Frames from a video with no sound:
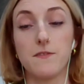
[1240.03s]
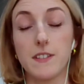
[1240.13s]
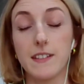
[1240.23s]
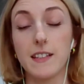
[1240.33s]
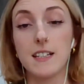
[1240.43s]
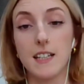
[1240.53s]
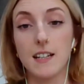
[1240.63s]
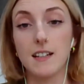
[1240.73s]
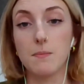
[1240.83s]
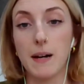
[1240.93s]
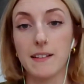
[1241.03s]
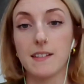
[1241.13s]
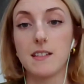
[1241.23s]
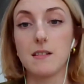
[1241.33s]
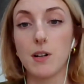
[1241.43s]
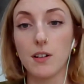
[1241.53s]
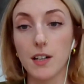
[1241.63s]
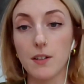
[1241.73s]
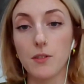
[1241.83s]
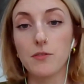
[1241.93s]
facilitate capacity
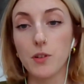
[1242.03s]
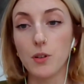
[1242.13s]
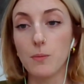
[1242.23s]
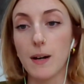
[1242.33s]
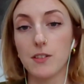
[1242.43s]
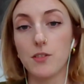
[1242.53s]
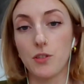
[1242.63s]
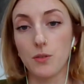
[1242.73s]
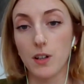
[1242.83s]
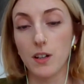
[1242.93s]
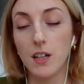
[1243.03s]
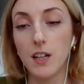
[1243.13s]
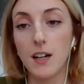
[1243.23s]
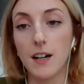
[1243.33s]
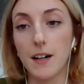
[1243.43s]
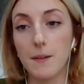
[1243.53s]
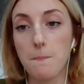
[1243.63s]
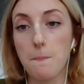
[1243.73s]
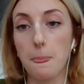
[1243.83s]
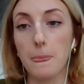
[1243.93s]
market reform, as Stuart
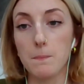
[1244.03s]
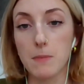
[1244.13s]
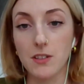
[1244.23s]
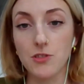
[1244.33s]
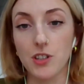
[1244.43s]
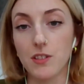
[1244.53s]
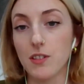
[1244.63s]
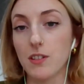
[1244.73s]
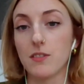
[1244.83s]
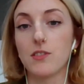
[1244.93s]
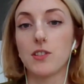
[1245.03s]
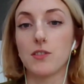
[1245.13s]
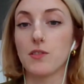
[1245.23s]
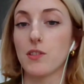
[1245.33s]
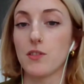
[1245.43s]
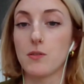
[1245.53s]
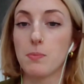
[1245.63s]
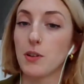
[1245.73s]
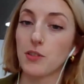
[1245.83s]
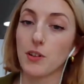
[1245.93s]
mentioned, to
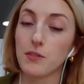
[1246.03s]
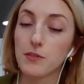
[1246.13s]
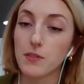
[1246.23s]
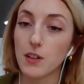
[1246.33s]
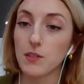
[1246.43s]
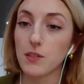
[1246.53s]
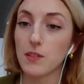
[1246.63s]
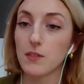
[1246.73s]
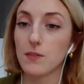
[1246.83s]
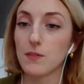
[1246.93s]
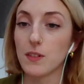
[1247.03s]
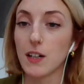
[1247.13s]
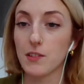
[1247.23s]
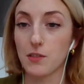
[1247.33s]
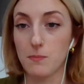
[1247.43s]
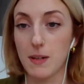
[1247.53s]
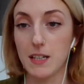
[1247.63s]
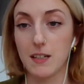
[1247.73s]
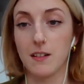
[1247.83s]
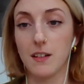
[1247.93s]
push off those last
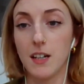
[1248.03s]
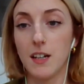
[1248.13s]
remaining